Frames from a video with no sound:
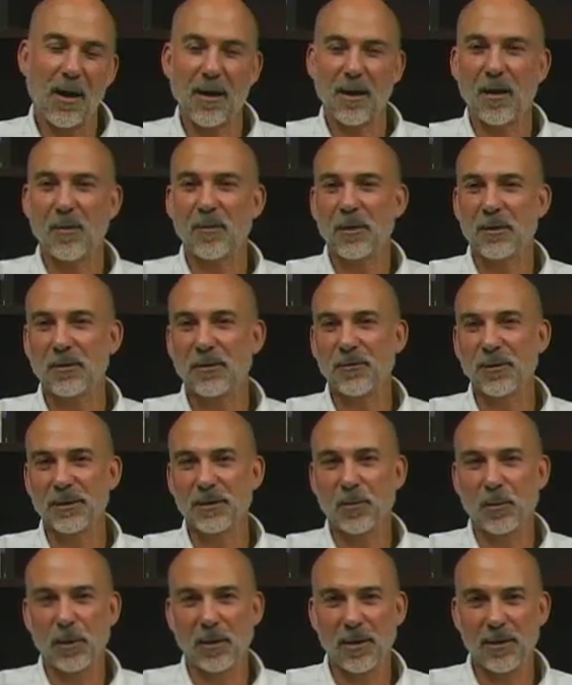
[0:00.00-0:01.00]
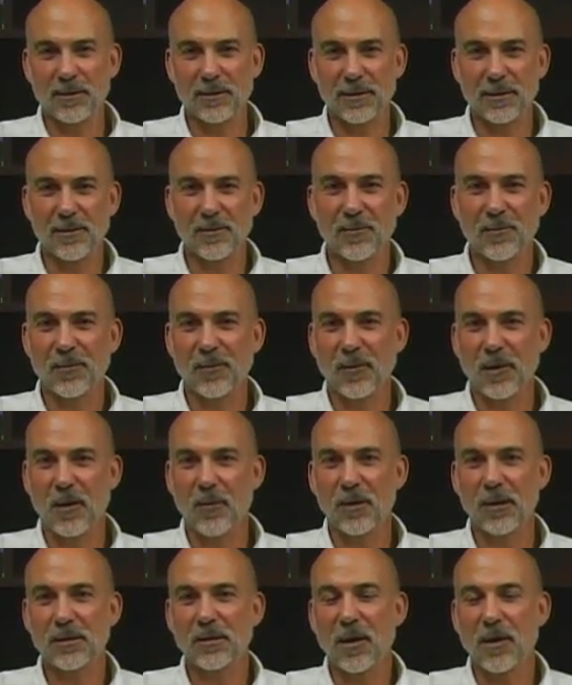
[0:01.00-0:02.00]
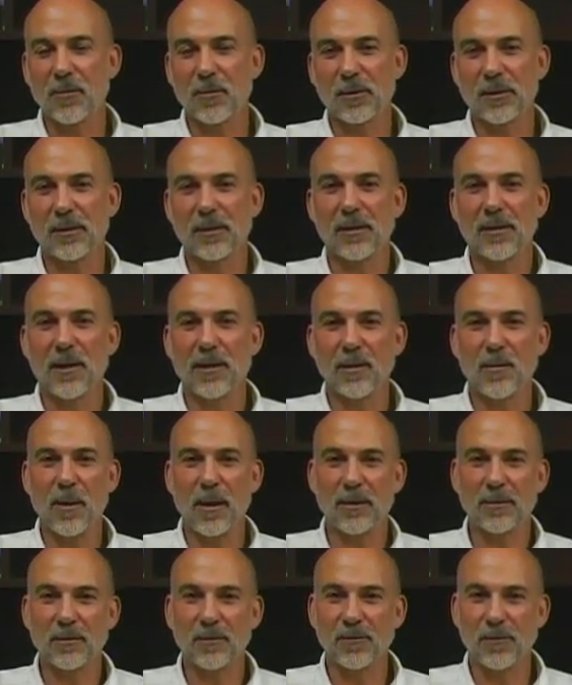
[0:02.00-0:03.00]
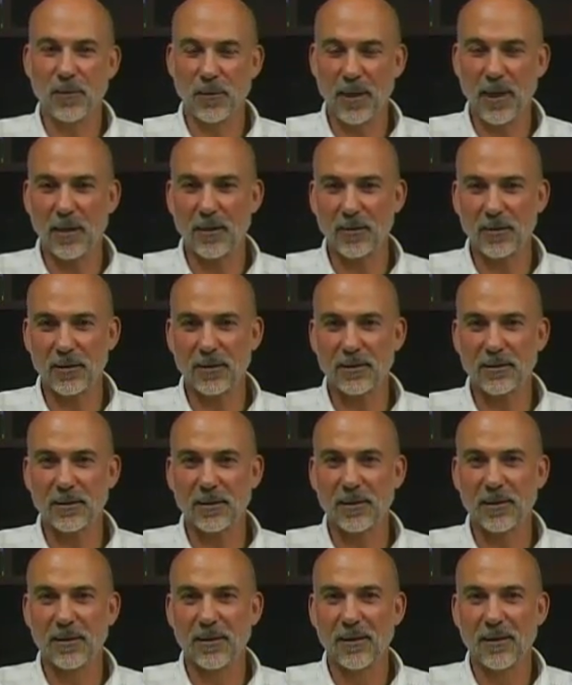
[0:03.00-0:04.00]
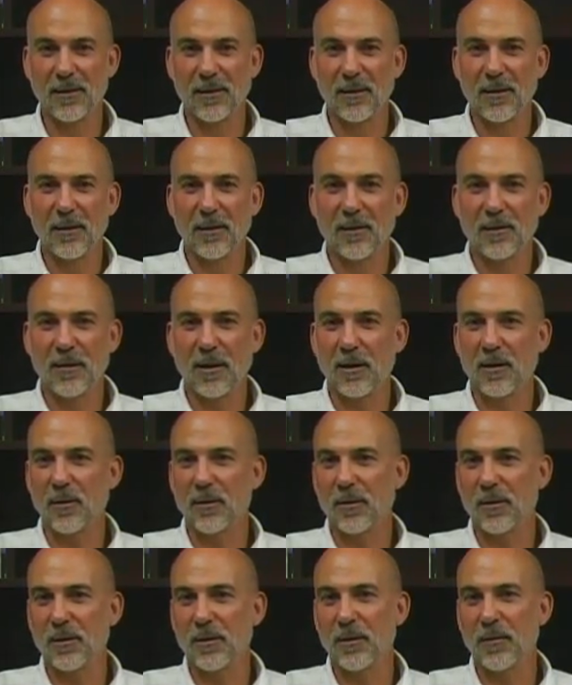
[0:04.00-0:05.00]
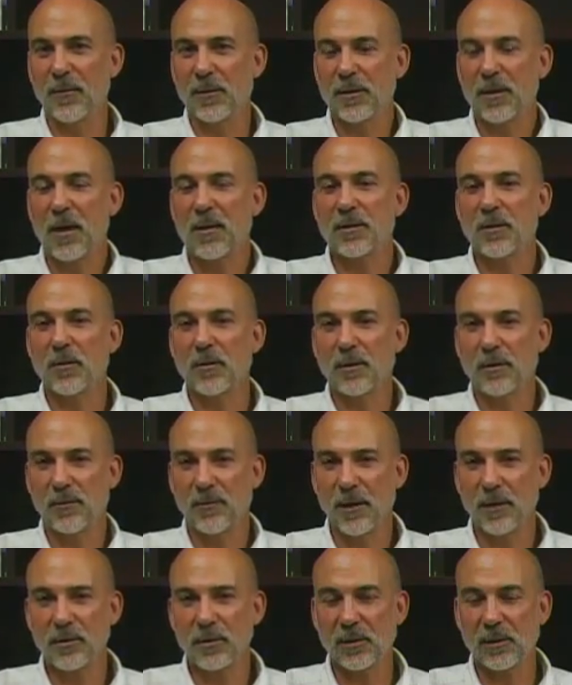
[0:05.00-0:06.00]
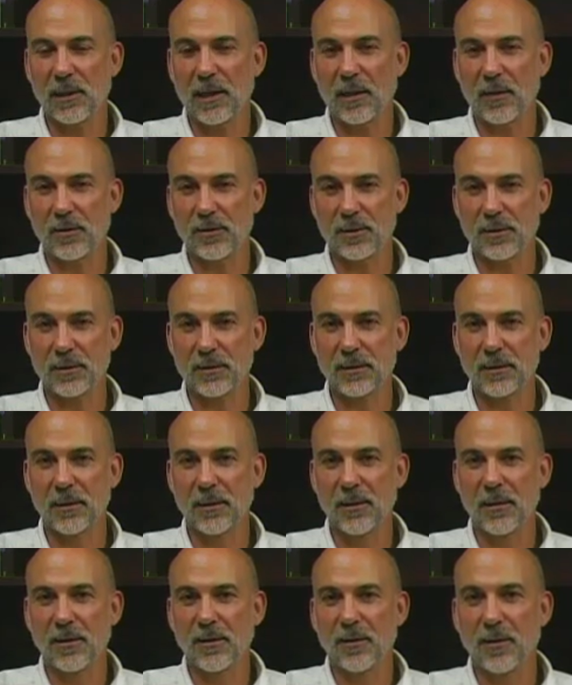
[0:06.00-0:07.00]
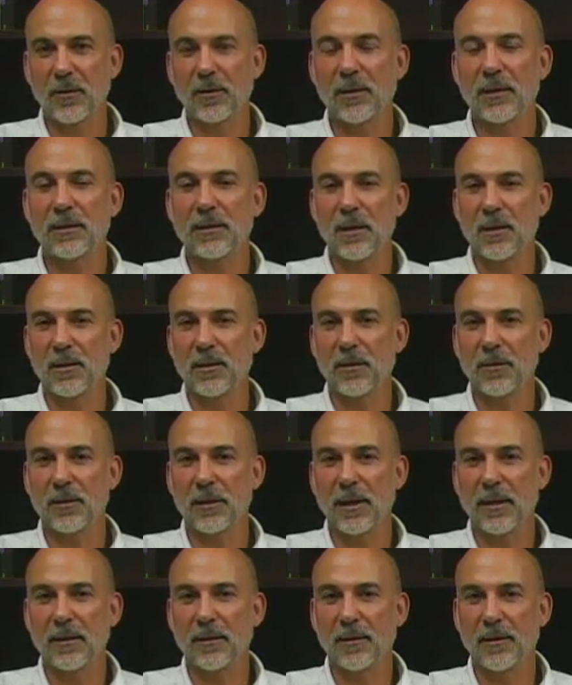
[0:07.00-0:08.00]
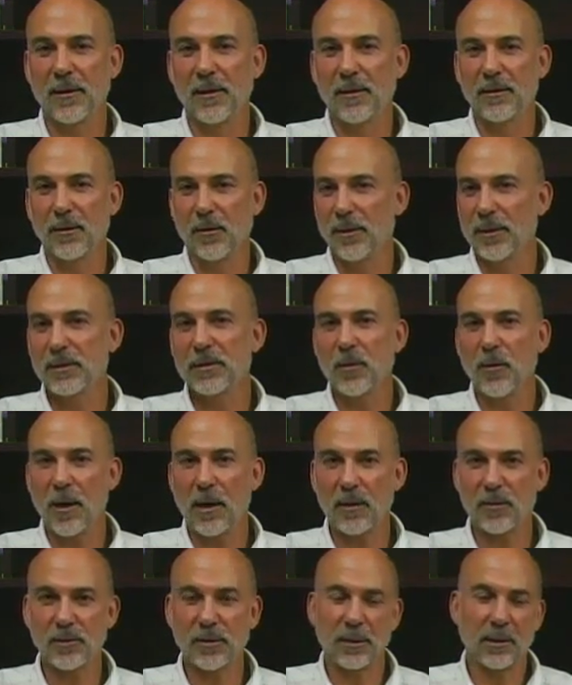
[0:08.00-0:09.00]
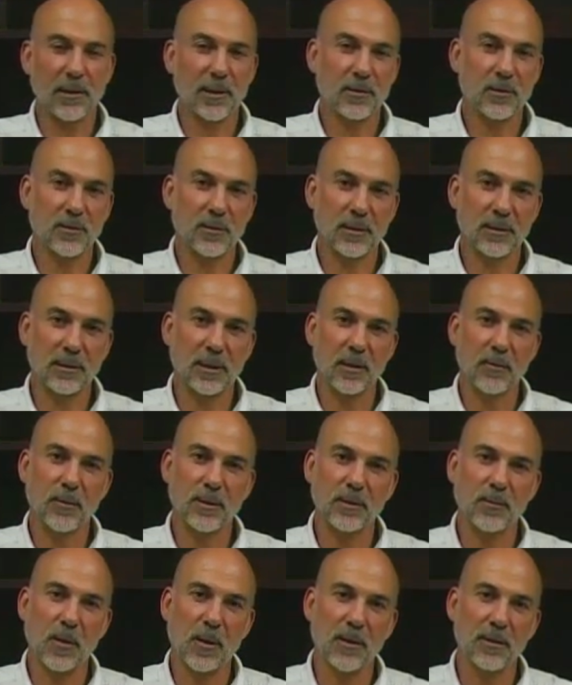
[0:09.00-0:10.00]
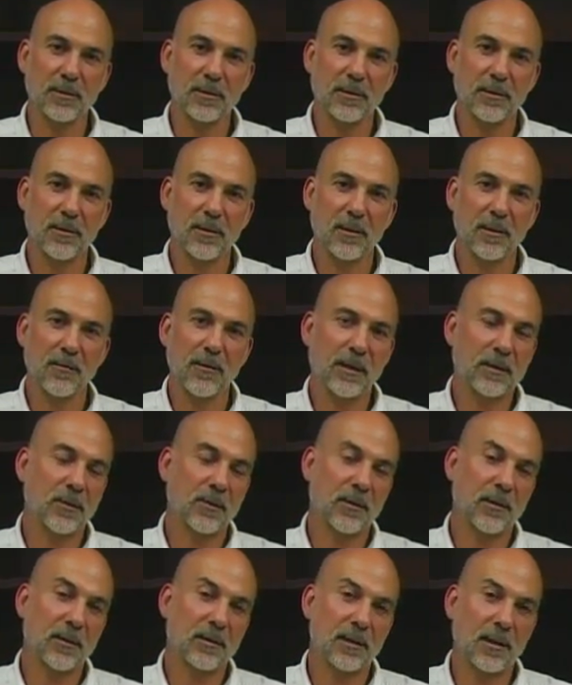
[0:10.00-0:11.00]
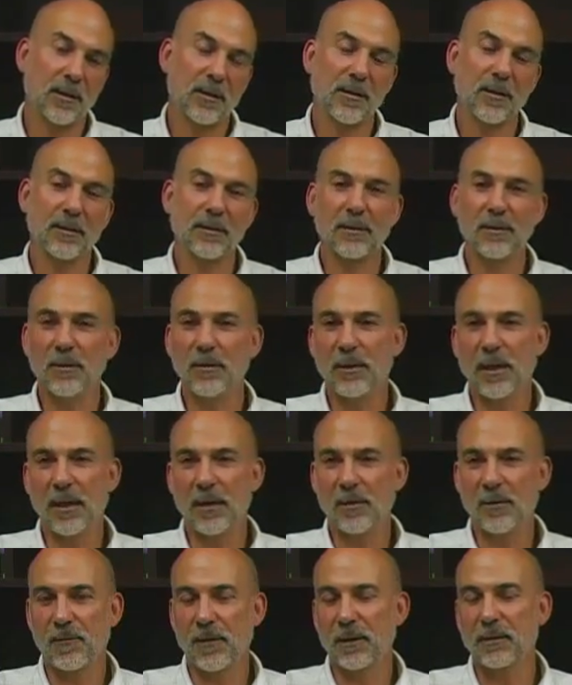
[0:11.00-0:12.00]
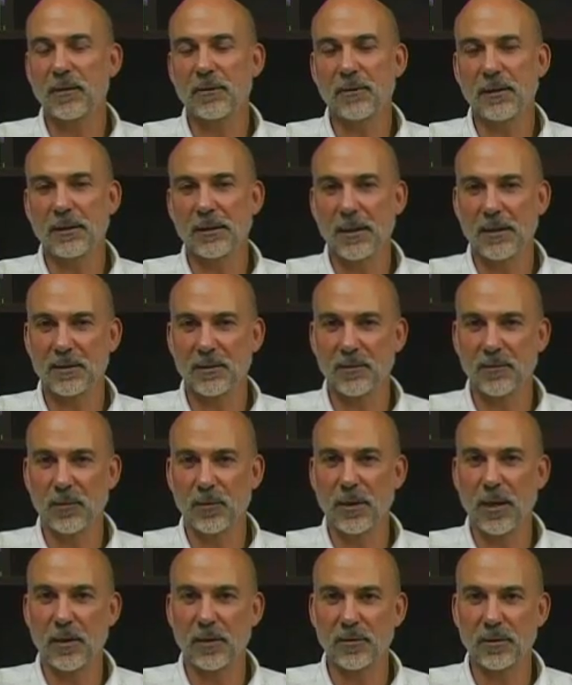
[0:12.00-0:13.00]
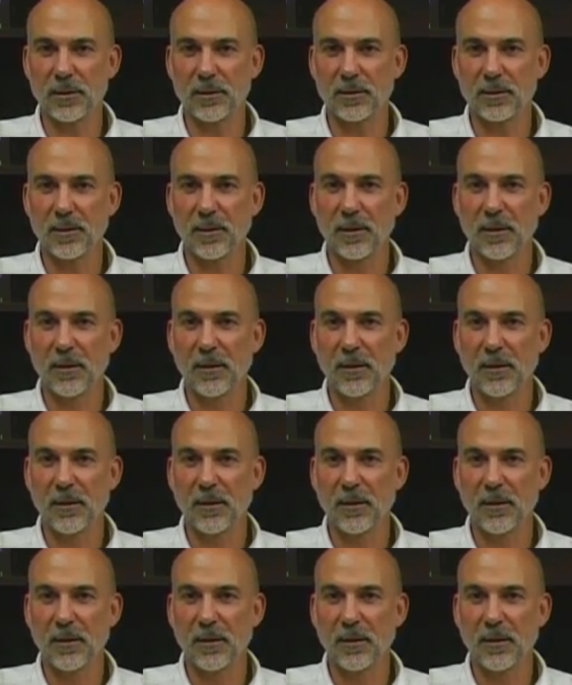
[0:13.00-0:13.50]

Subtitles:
Hi, I'm Dr. Vince Belanzi. I want to talk with you tonight about food allergies. Now, if you talk to a conventional allergist, they're going to tell you that there is no allergy unless there's a skin response. In fact, they're going to tell you that you can't effectively test food allergies.